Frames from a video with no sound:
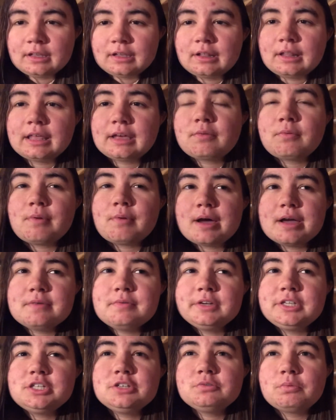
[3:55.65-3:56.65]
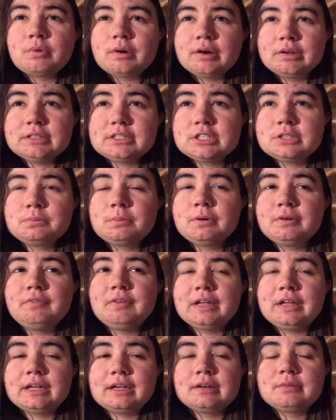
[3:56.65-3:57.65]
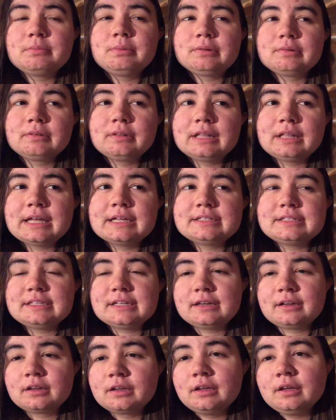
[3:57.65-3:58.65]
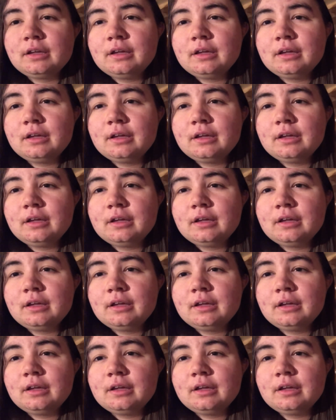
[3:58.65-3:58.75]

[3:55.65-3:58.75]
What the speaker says: Like, why would you want to prevent a blessing?